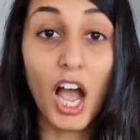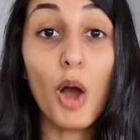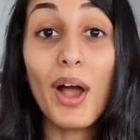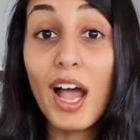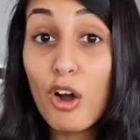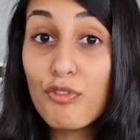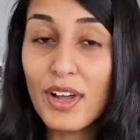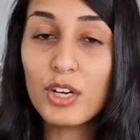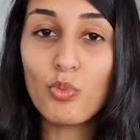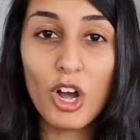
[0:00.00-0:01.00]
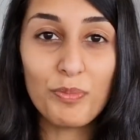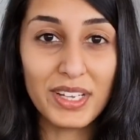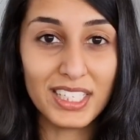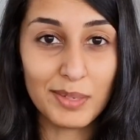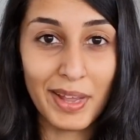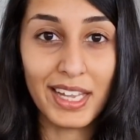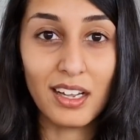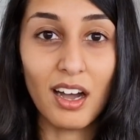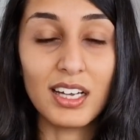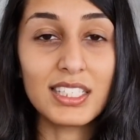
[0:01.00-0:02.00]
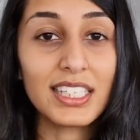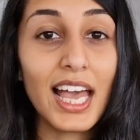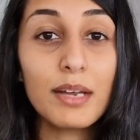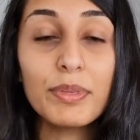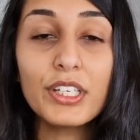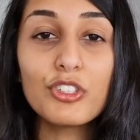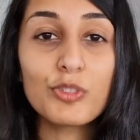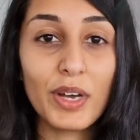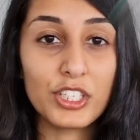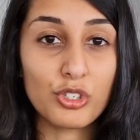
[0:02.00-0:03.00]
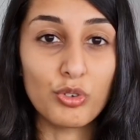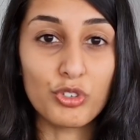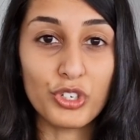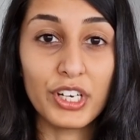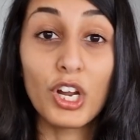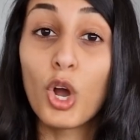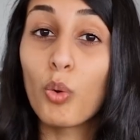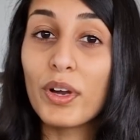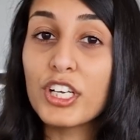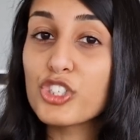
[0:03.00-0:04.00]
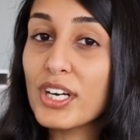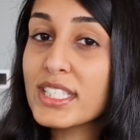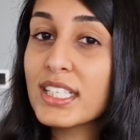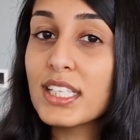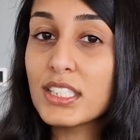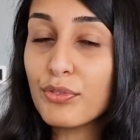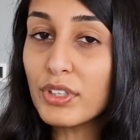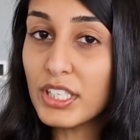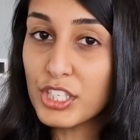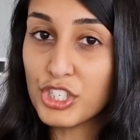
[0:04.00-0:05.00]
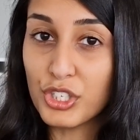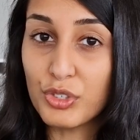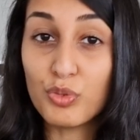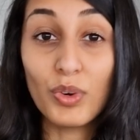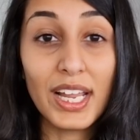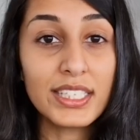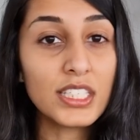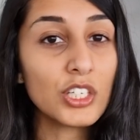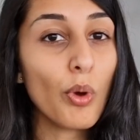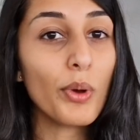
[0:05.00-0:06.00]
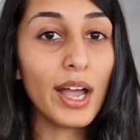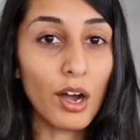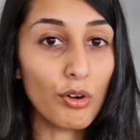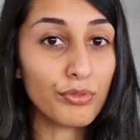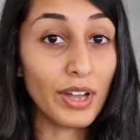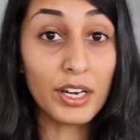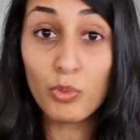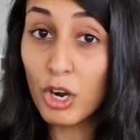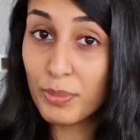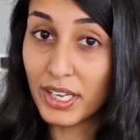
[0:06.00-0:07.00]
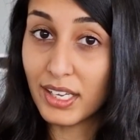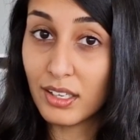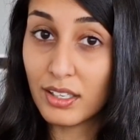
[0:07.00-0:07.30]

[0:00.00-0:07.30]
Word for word: Our health and well-being debate cards can be used by children when addressing the different issues related to our health and well-being.